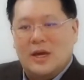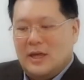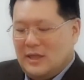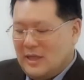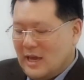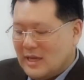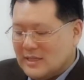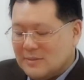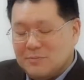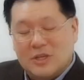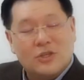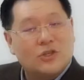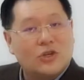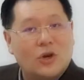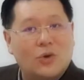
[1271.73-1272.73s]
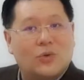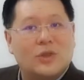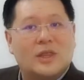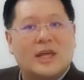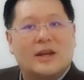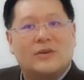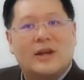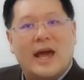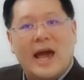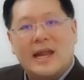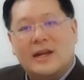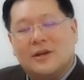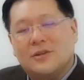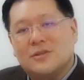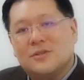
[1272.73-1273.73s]
there has been shown that
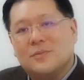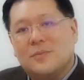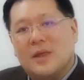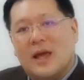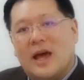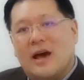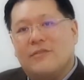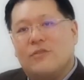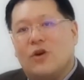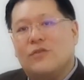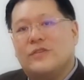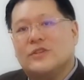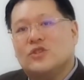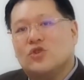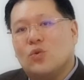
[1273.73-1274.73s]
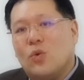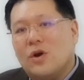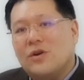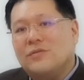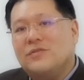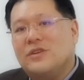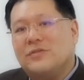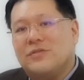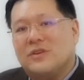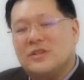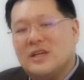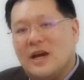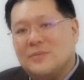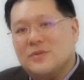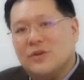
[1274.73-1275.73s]
adults have over 12 different
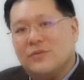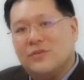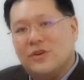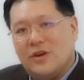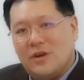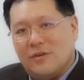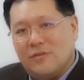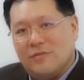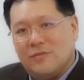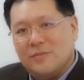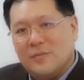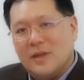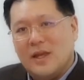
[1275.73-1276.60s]
types of curve.